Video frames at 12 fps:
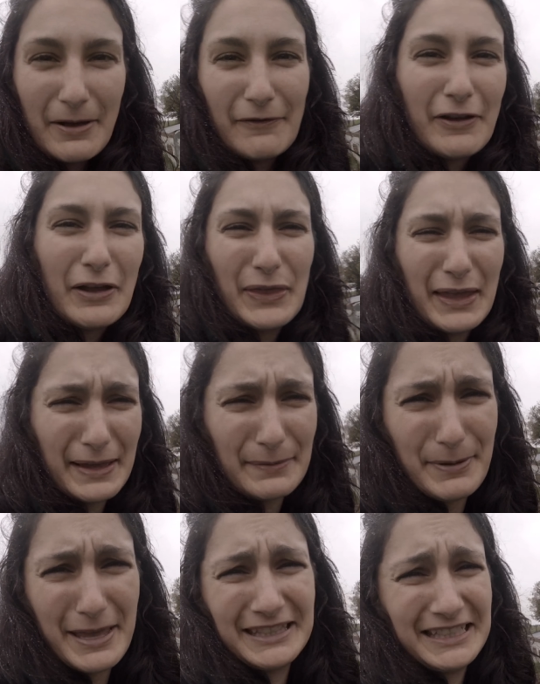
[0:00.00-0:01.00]
I've heard that
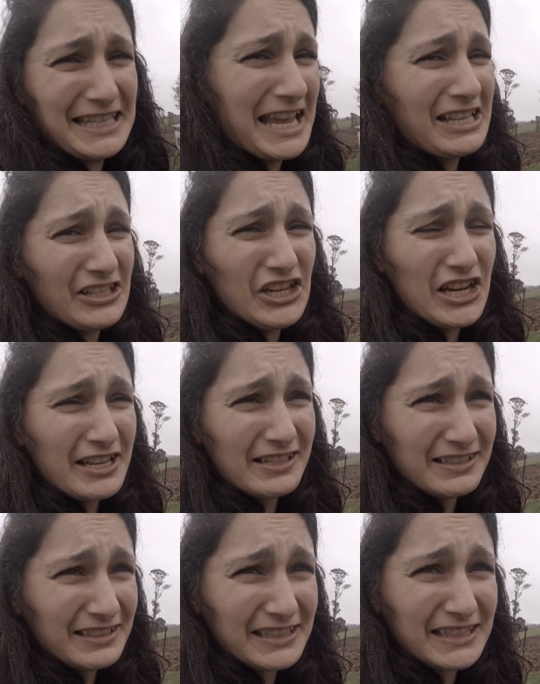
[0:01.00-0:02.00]
pigs can eat
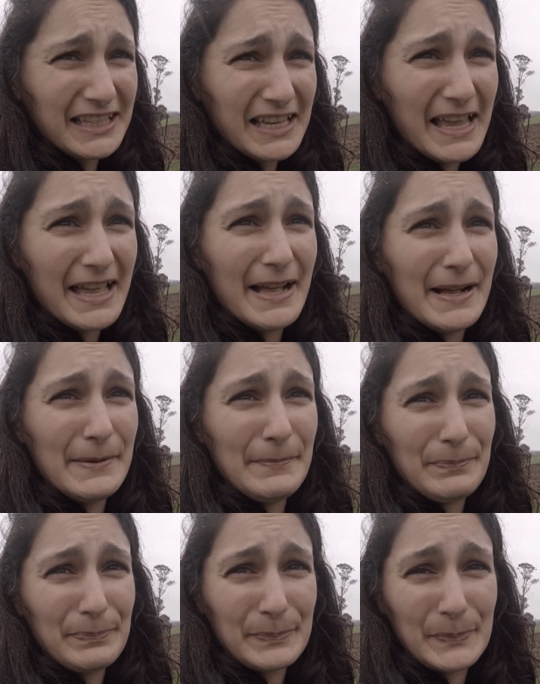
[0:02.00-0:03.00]
chickens,
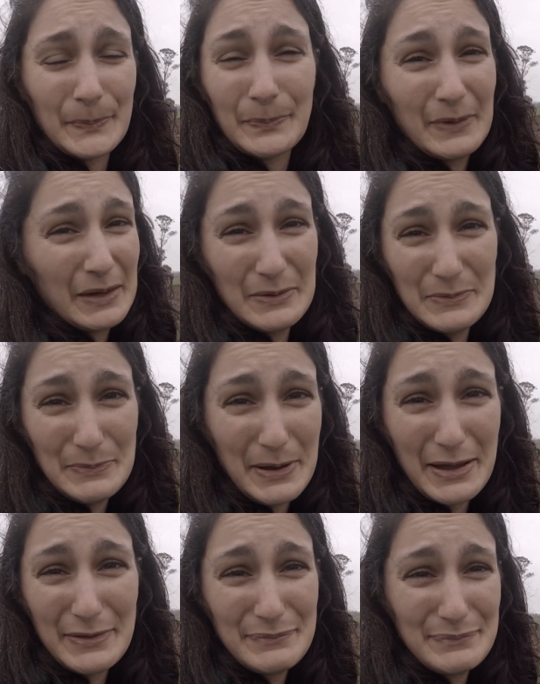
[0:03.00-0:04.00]
um,
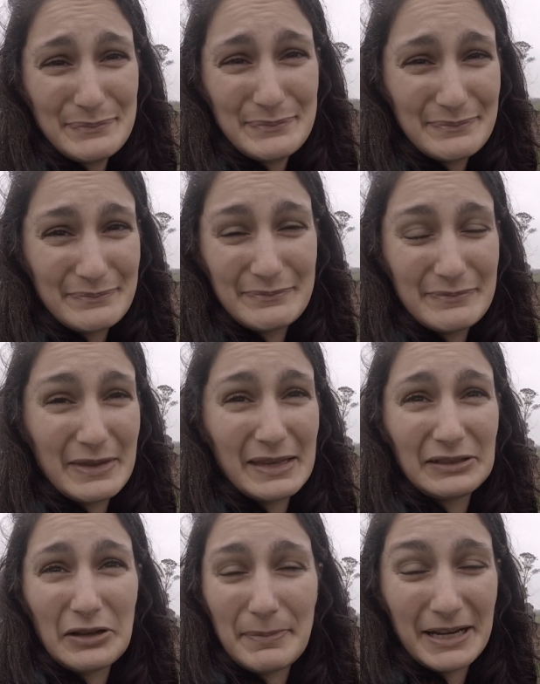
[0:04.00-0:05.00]
but
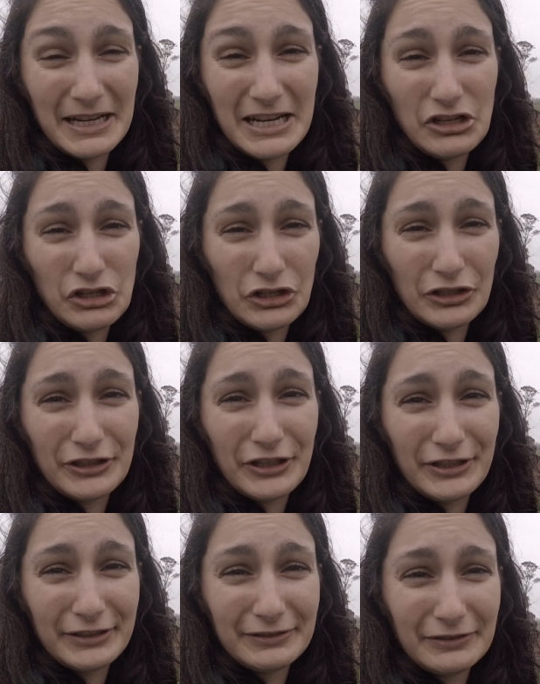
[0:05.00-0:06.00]
there's not an issue,
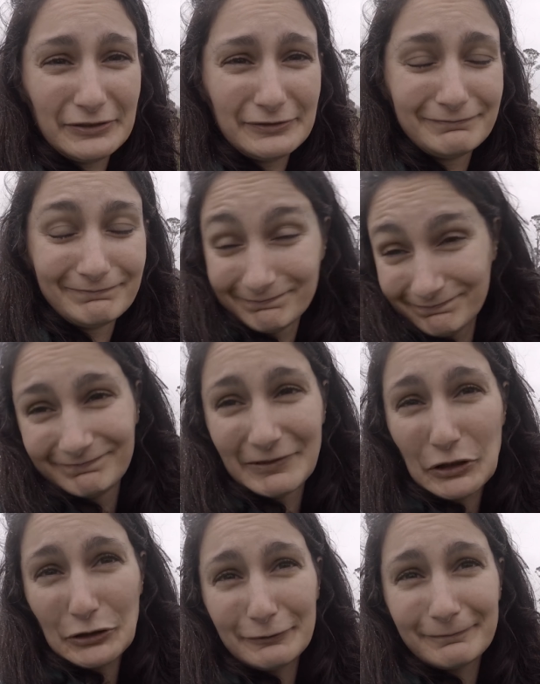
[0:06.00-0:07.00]
so it's good.